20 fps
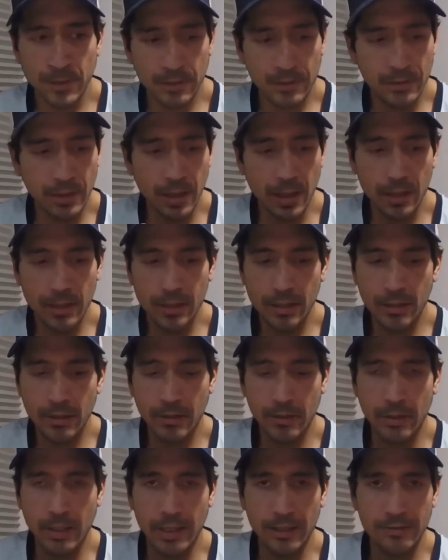Not
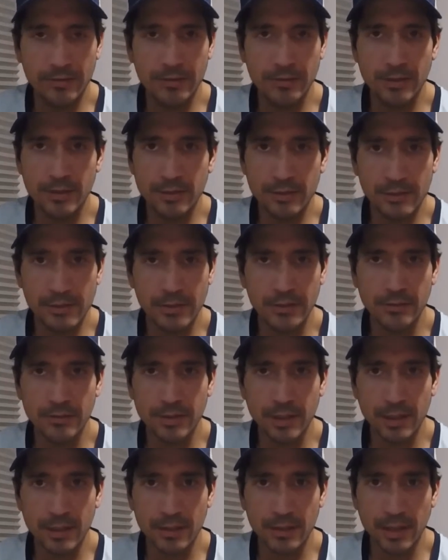here. I cinched this
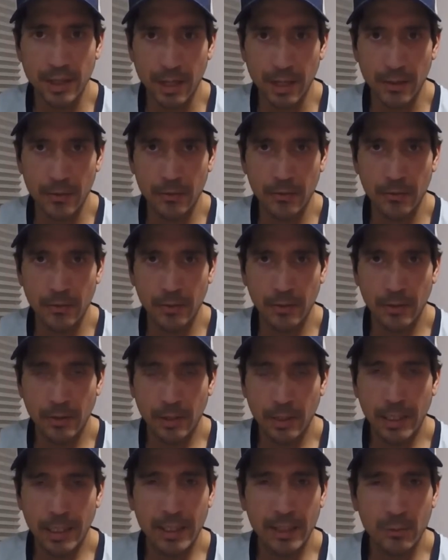thing down
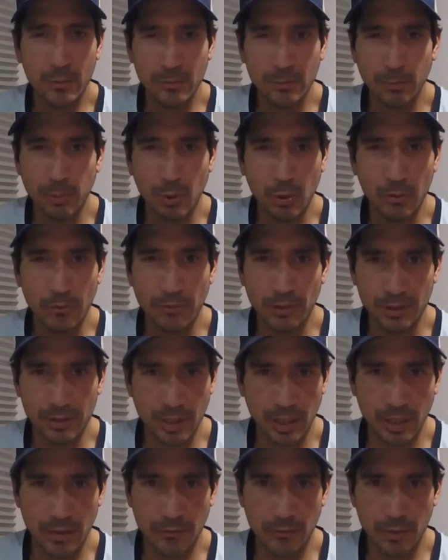and it was perfect
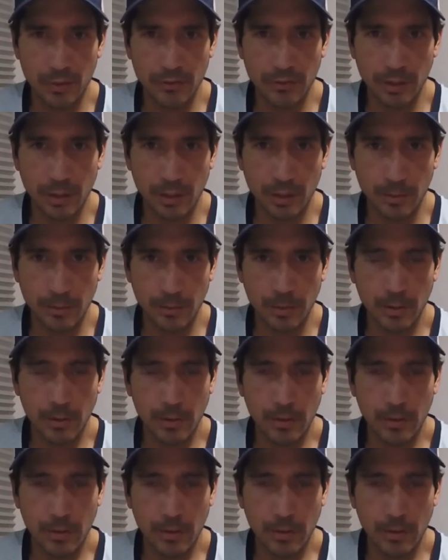every time.